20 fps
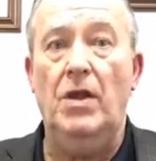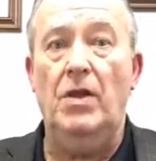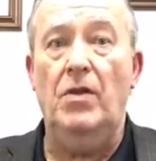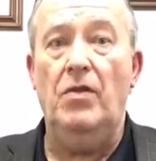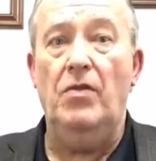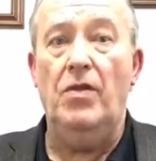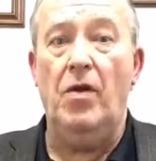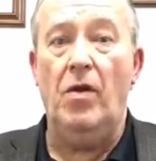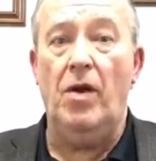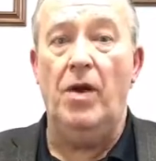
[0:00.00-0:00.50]

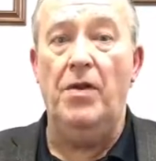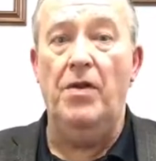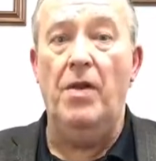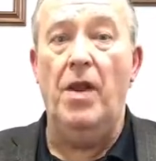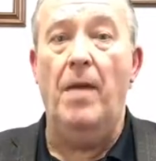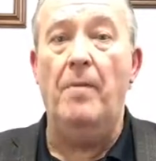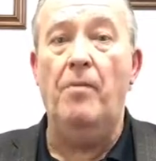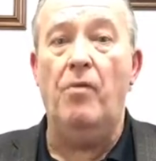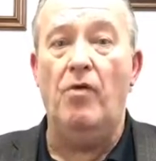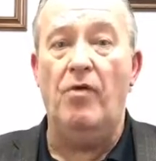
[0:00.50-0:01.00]
there are a
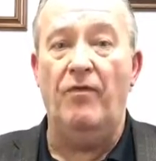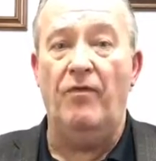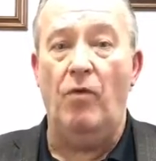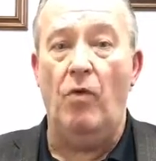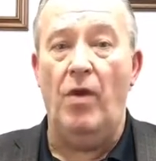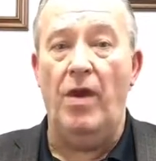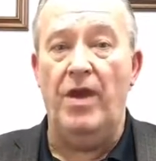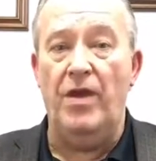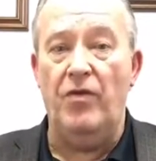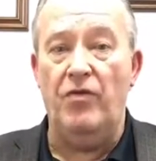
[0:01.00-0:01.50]
number of
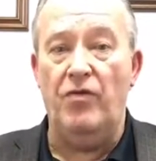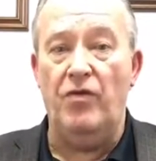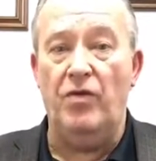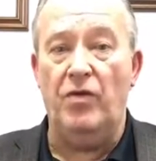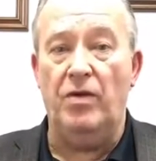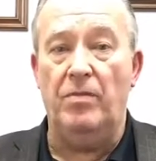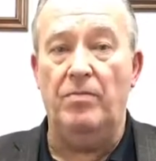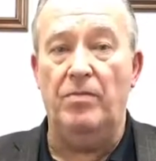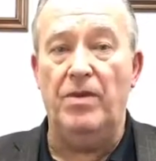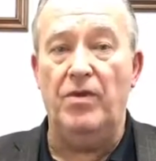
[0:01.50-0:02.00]
ways you
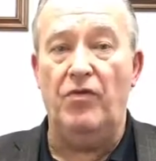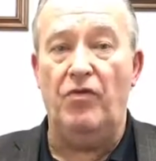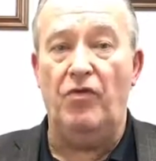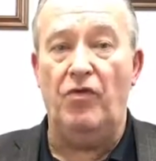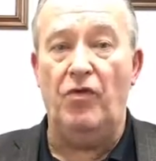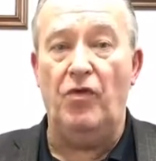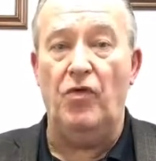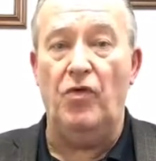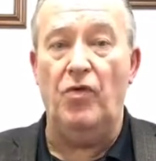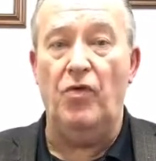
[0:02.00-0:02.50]
can be
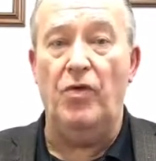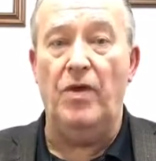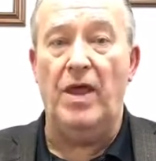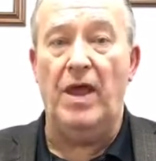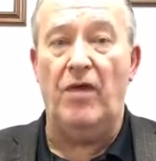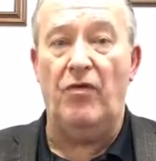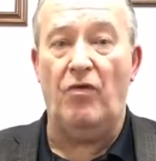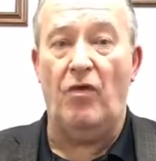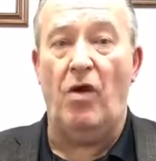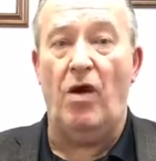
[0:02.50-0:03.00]
sued
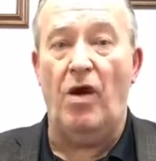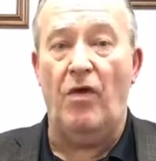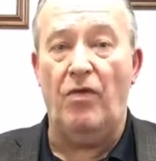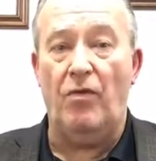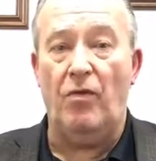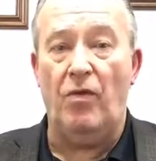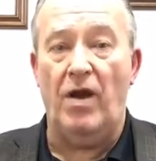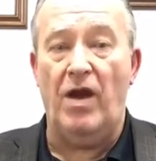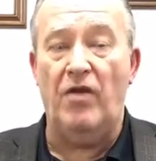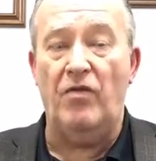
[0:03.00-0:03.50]
as
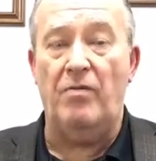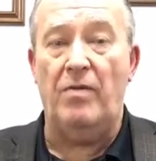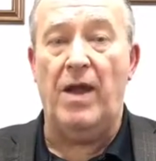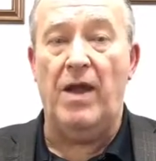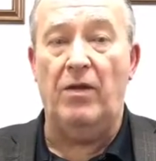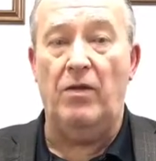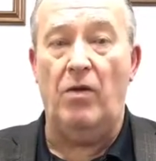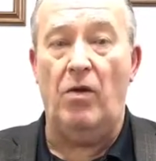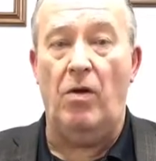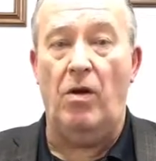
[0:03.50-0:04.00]
authorized by
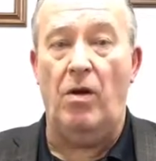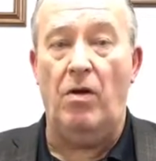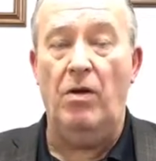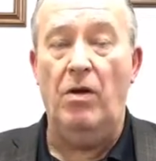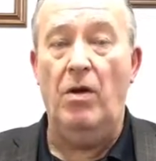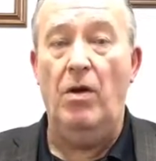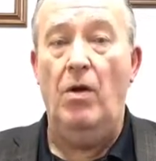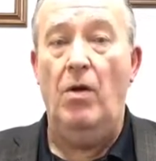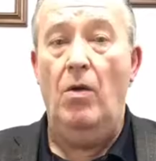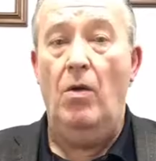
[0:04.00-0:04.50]
law.
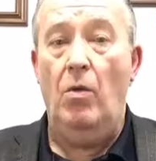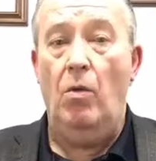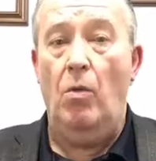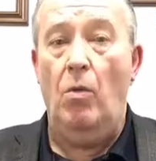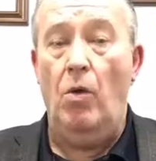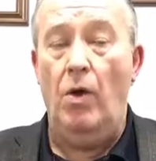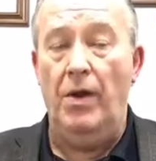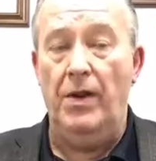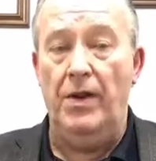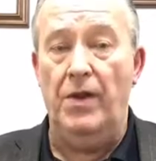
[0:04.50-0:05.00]

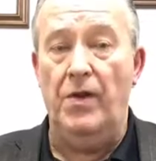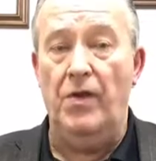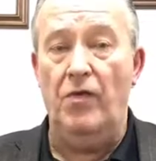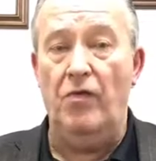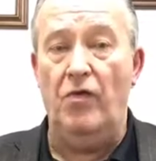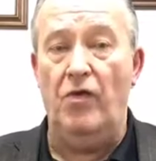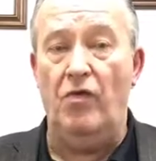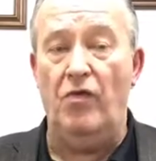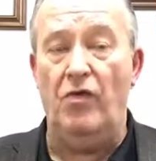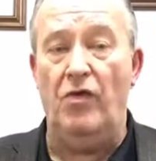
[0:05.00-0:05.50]
One
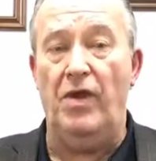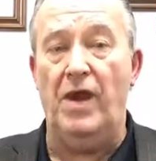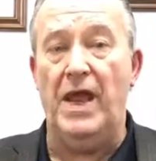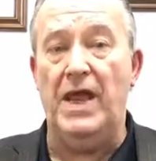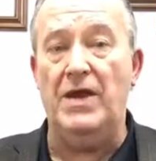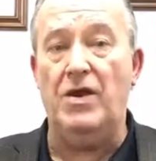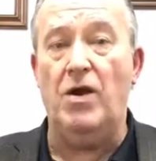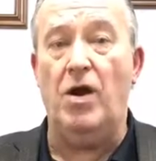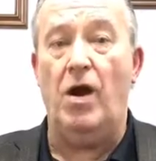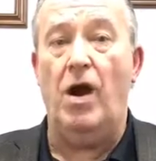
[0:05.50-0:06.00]
is that
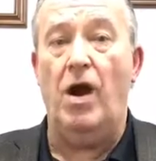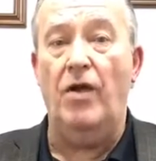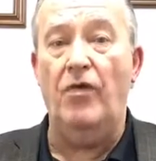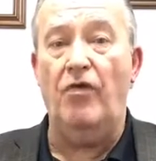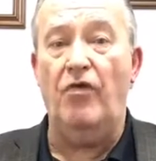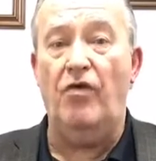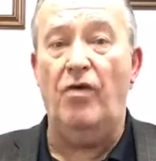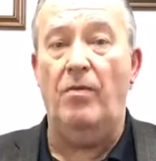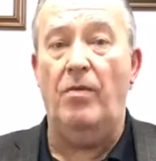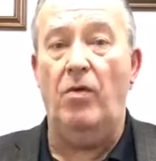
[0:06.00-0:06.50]
a
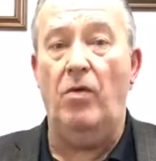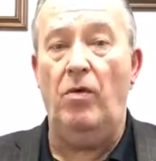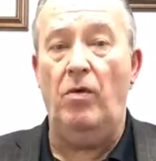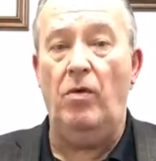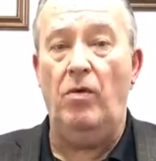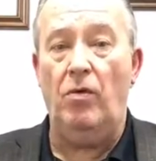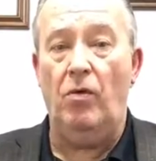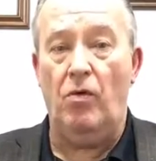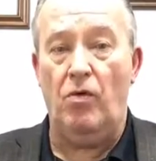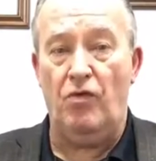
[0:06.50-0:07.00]
constable
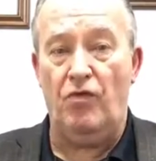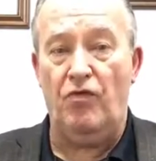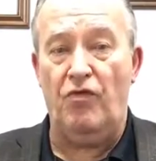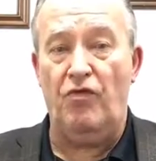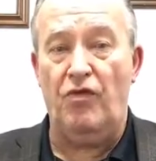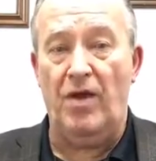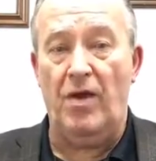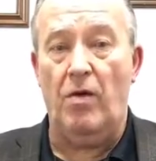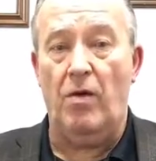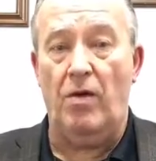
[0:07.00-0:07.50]
or
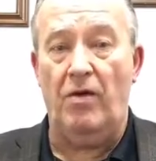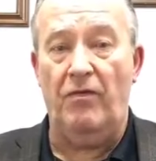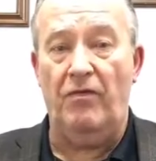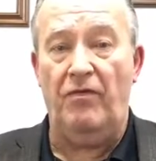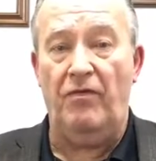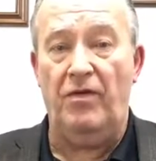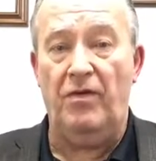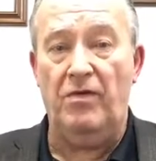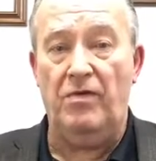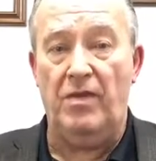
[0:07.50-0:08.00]

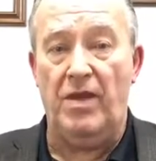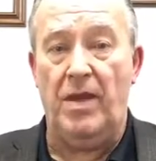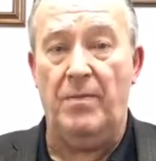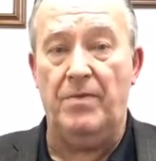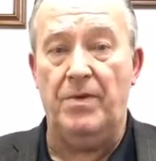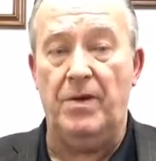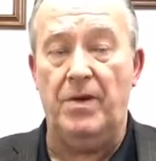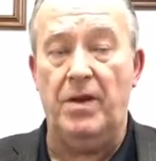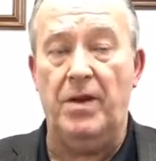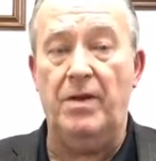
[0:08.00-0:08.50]
sheriff
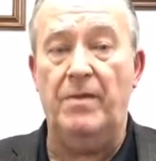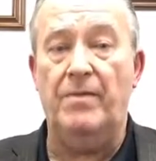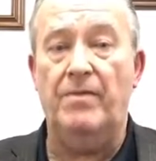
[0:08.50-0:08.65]
deputy